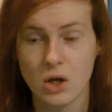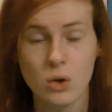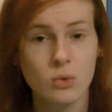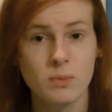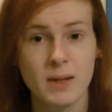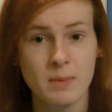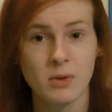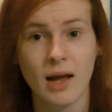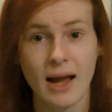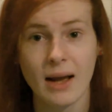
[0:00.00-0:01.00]
told
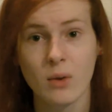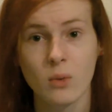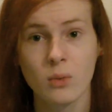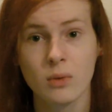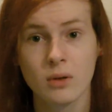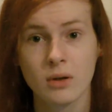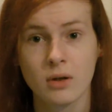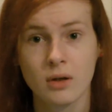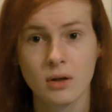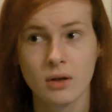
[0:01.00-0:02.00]
people how,
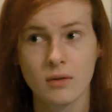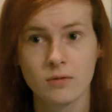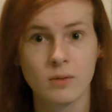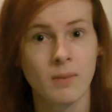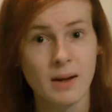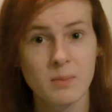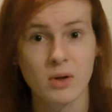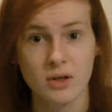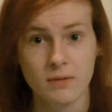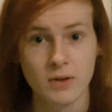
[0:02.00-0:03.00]
from my
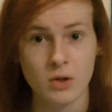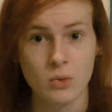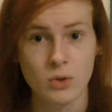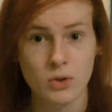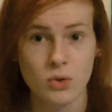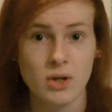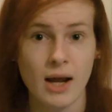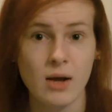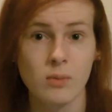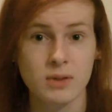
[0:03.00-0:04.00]
point of view, you
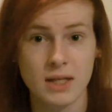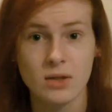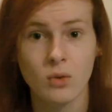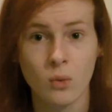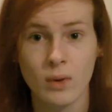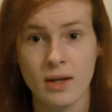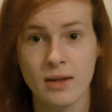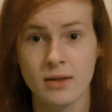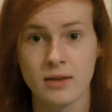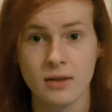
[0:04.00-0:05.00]
can help deal
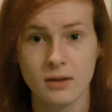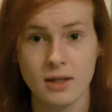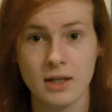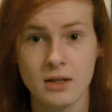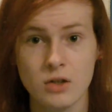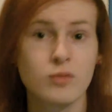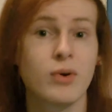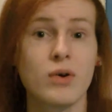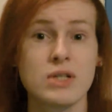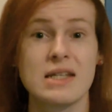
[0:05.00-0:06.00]
with the
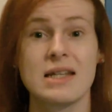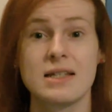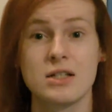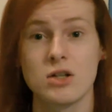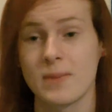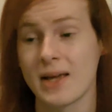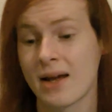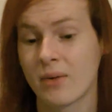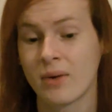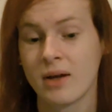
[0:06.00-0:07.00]
tough process that is
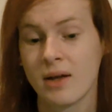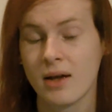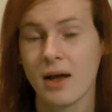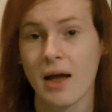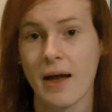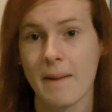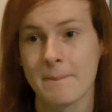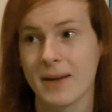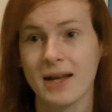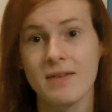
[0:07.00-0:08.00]
coming out.
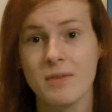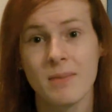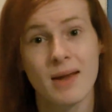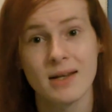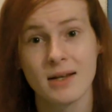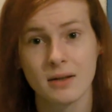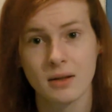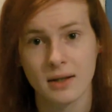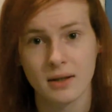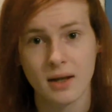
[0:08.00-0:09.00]
Um, I even made it
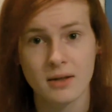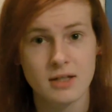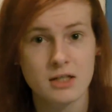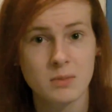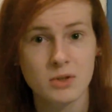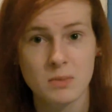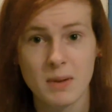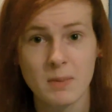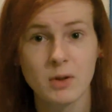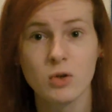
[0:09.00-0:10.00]
like accessible
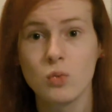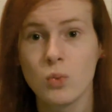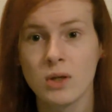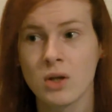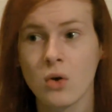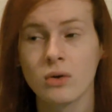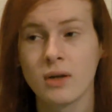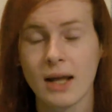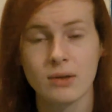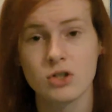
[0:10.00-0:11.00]
to people who were
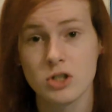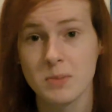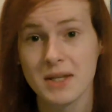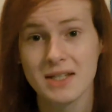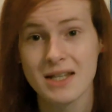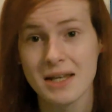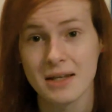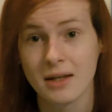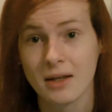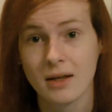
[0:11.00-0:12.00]
non L G B
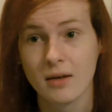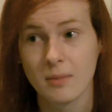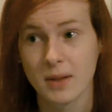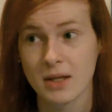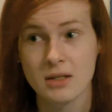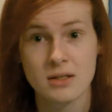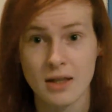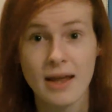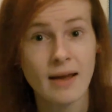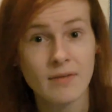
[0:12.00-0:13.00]
T,
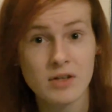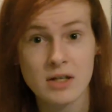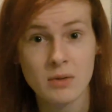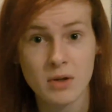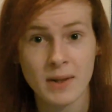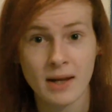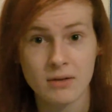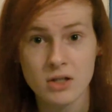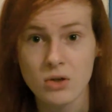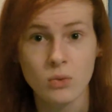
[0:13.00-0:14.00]
because they have to deal with coming
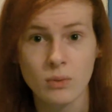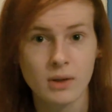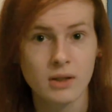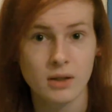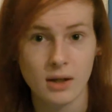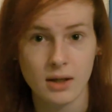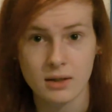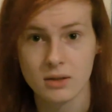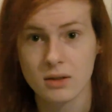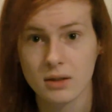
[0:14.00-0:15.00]
out too.
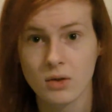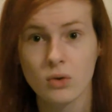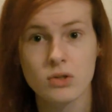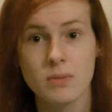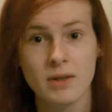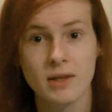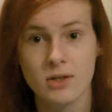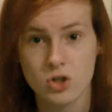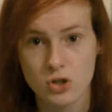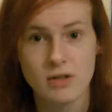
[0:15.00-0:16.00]
It's not something
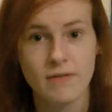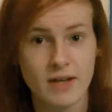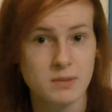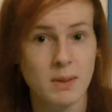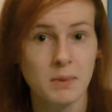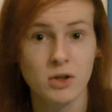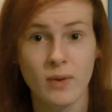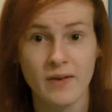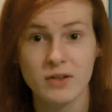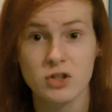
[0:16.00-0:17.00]
that just affects people
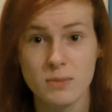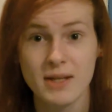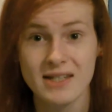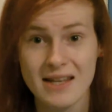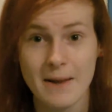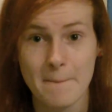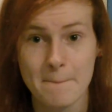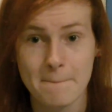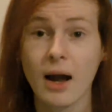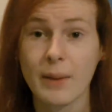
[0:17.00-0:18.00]
who are L G B T.
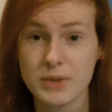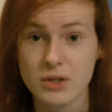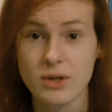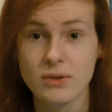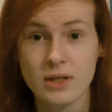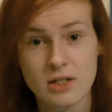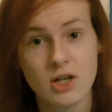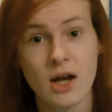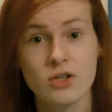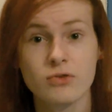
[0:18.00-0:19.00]
I was also
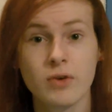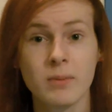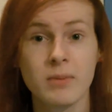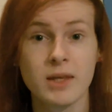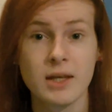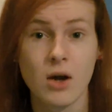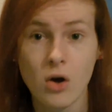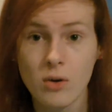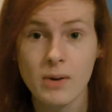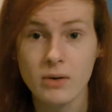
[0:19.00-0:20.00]
discharged from the
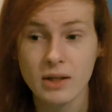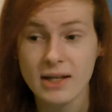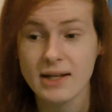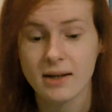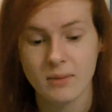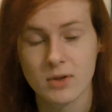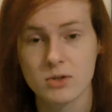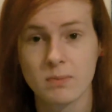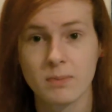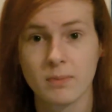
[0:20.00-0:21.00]
hormone clinic,
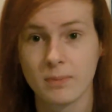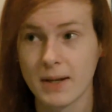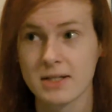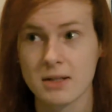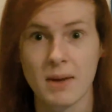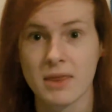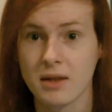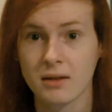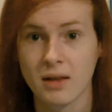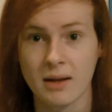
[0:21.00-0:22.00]
which basically
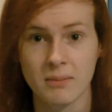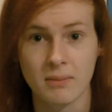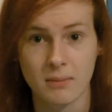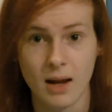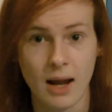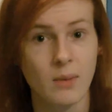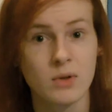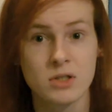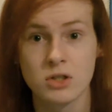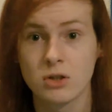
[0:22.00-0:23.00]
meant that like I
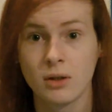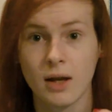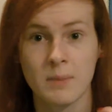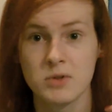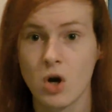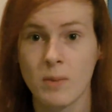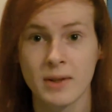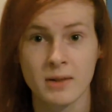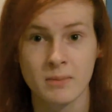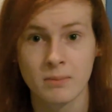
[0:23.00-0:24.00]
was
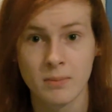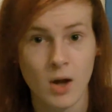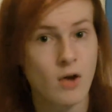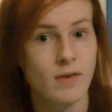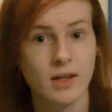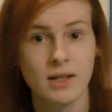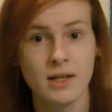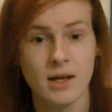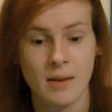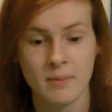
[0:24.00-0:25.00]
absorbing them
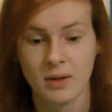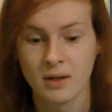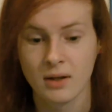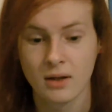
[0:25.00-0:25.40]
perfectly. Um,